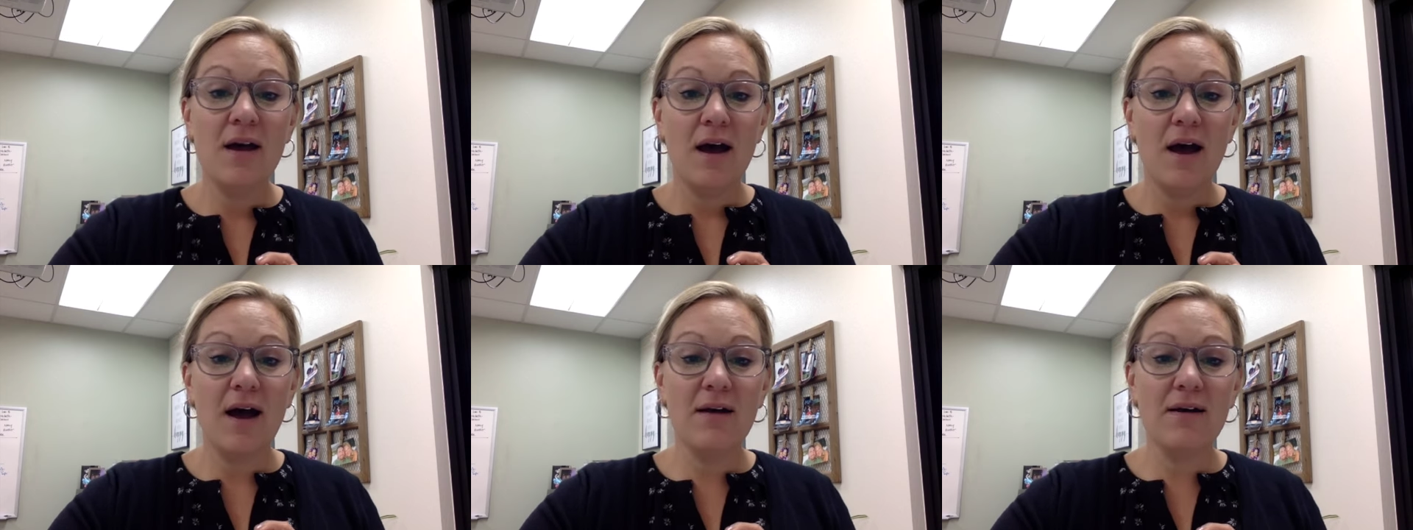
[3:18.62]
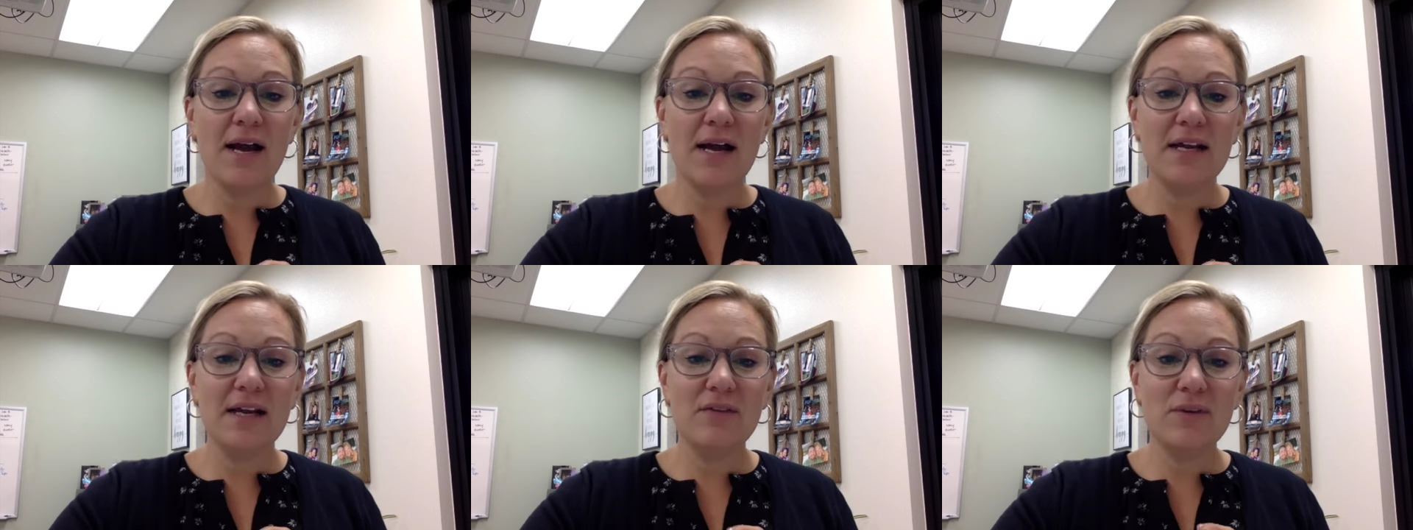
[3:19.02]
All
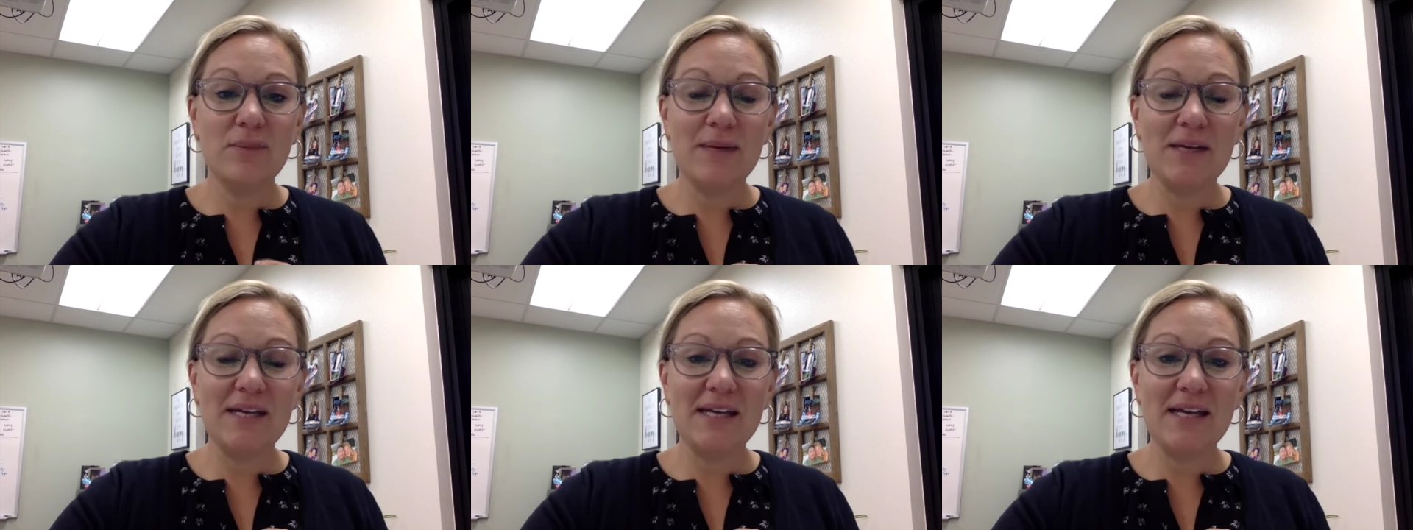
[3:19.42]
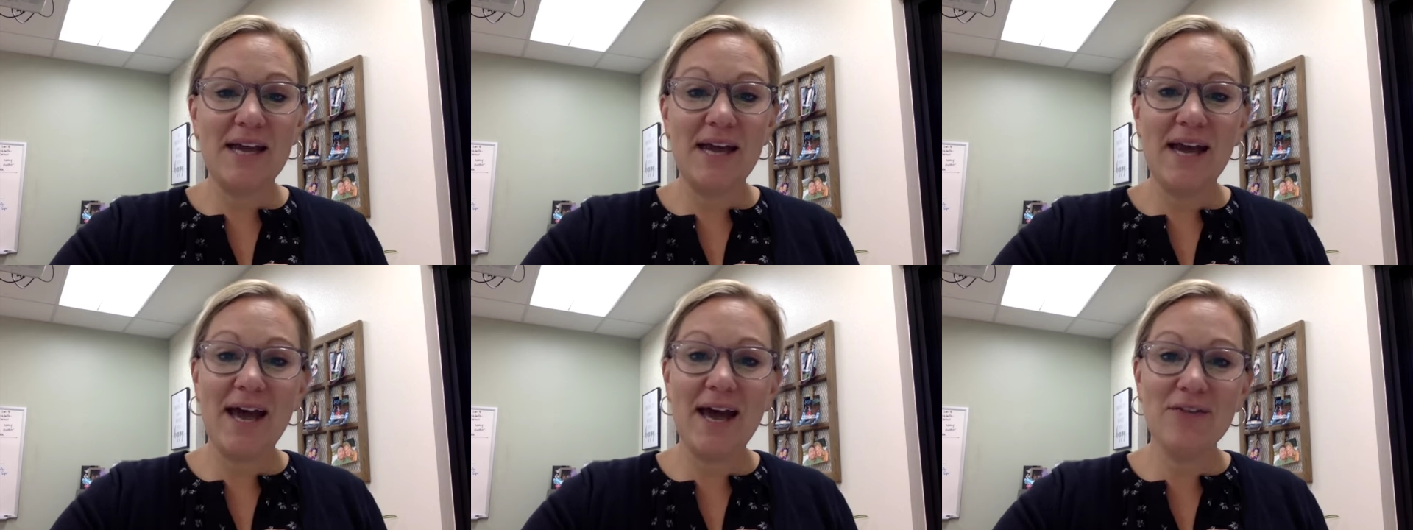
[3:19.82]
right, everybody,
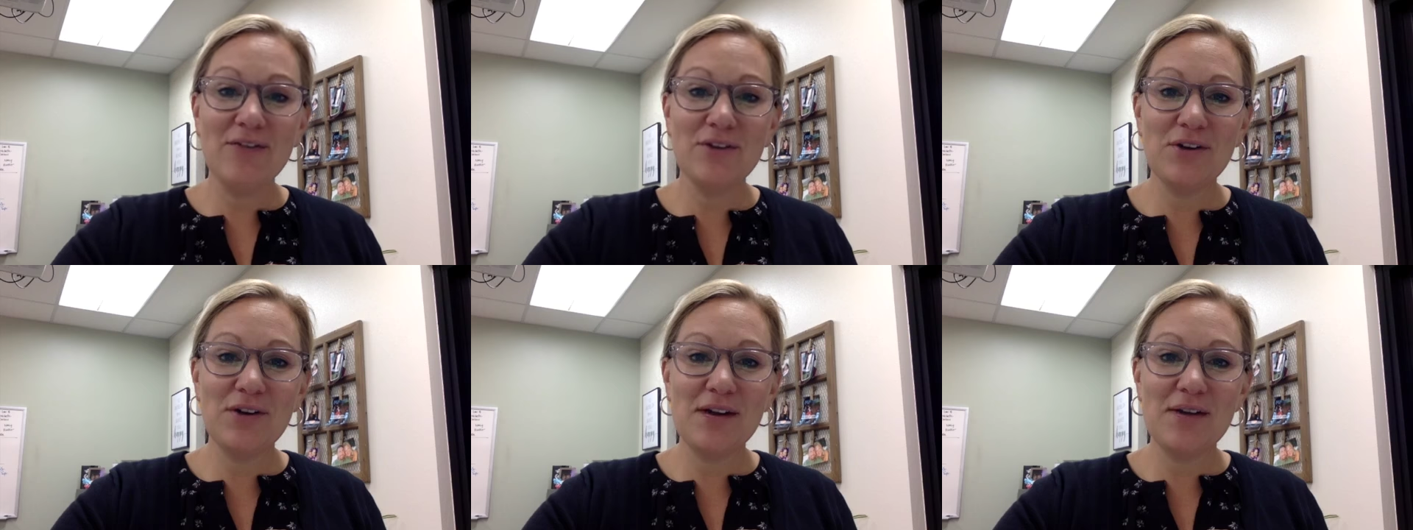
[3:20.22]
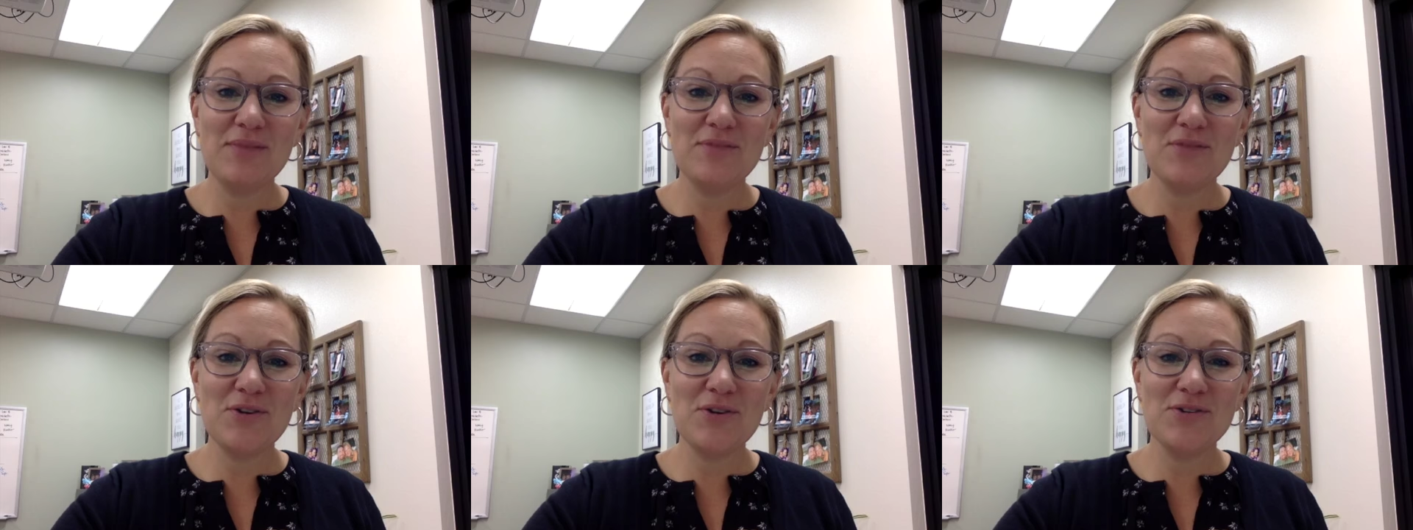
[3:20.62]
have a great
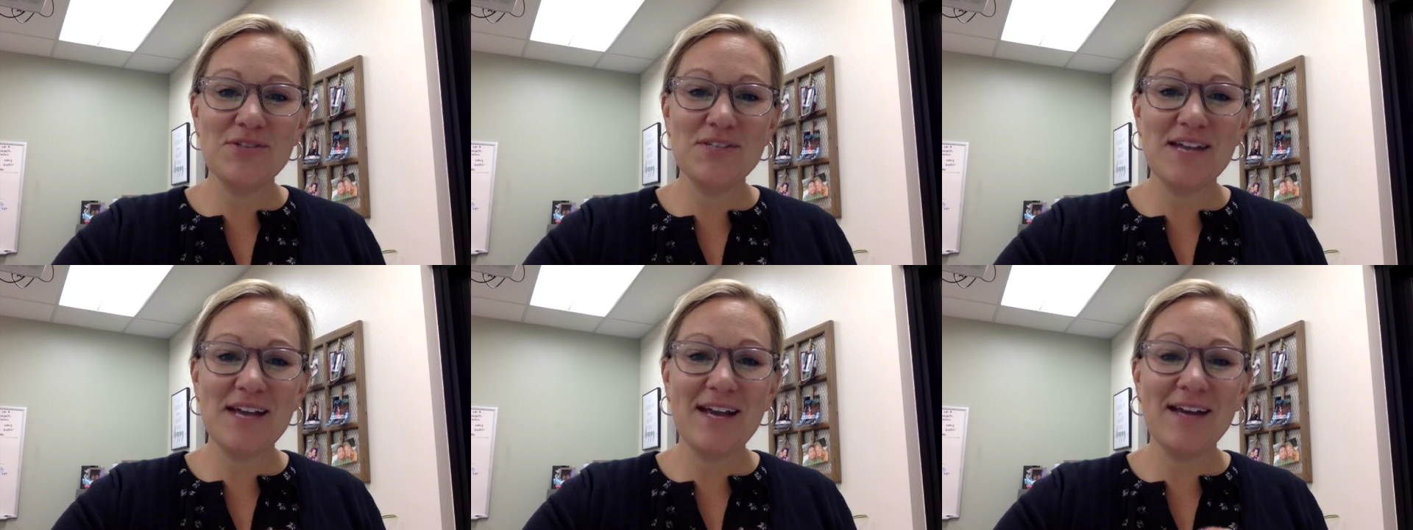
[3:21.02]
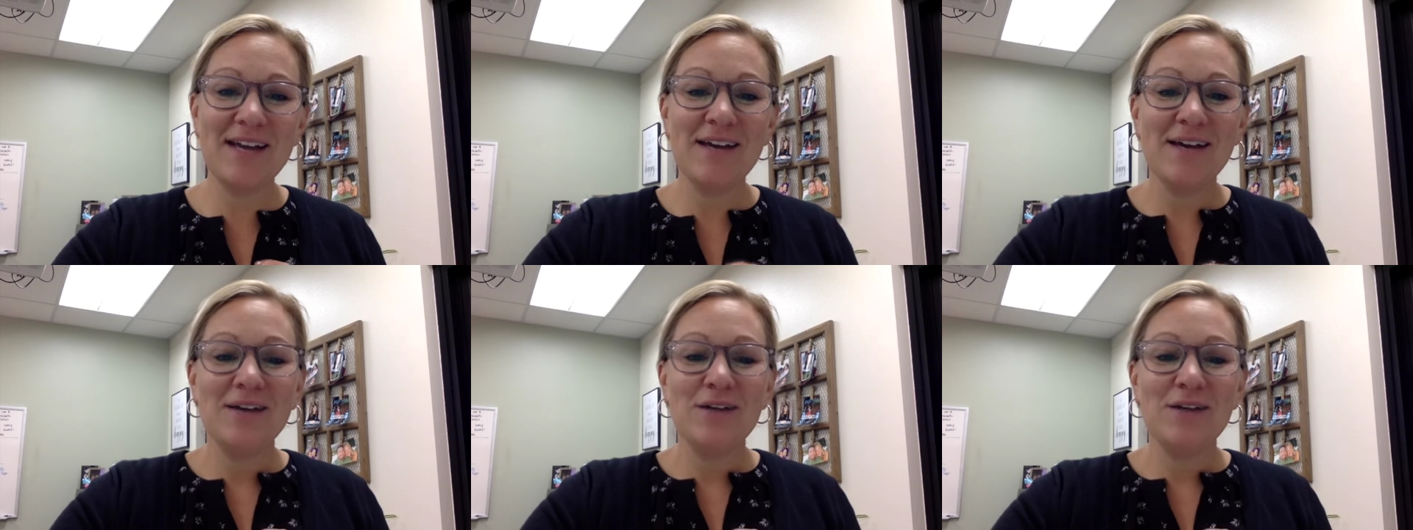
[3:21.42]
Thursday.